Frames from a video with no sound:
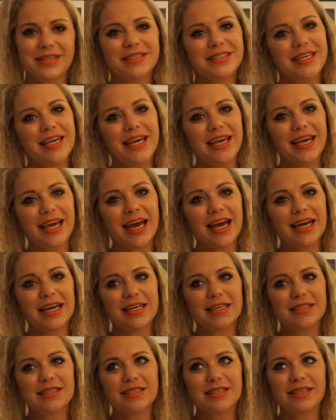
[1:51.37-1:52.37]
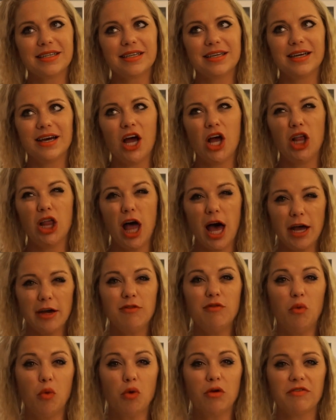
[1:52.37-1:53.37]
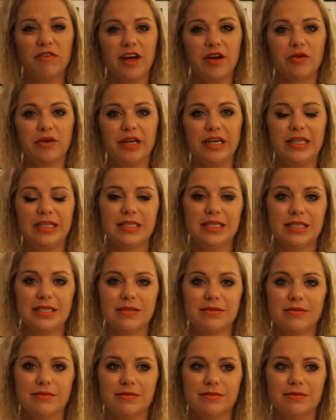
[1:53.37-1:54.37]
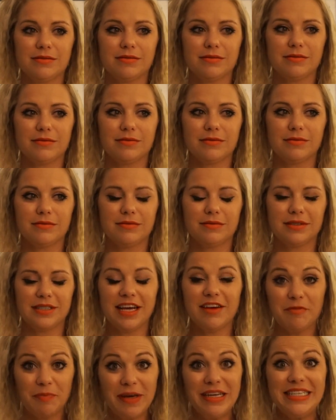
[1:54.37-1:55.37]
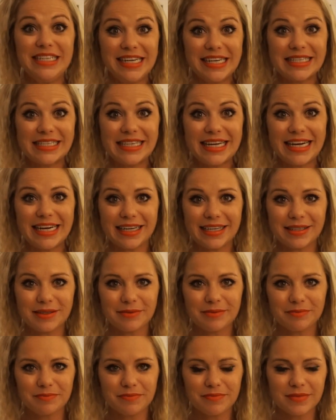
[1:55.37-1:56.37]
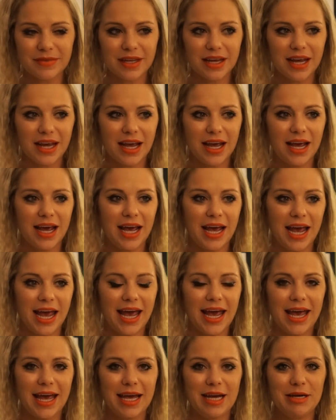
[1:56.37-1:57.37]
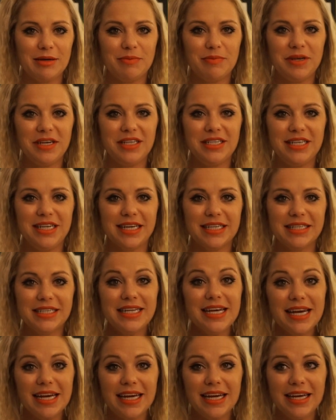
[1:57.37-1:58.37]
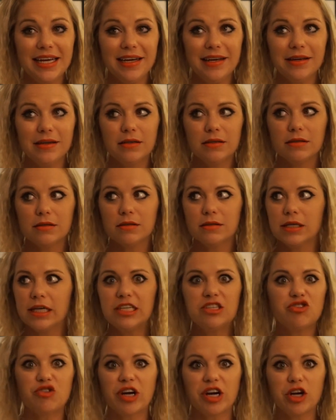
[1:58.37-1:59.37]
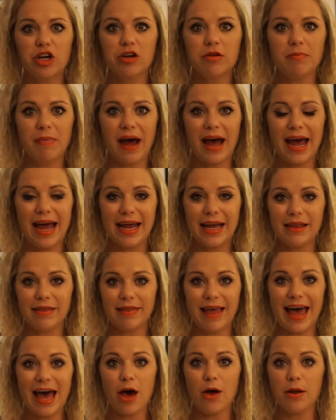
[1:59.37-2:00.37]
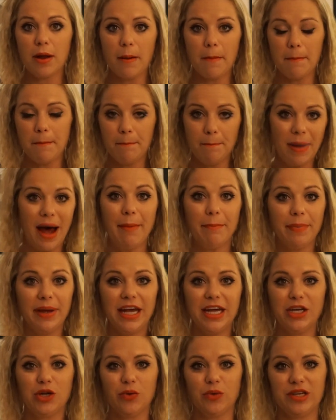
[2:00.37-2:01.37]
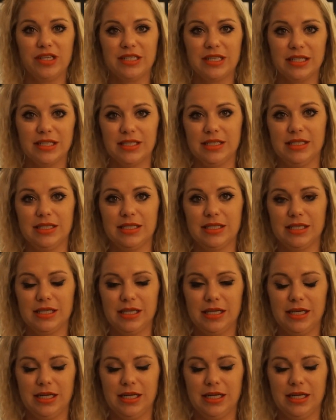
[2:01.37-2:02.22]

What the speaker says: seeing as a lot of war veterans have PTSD. And PTSD is triggered by loud popping noises.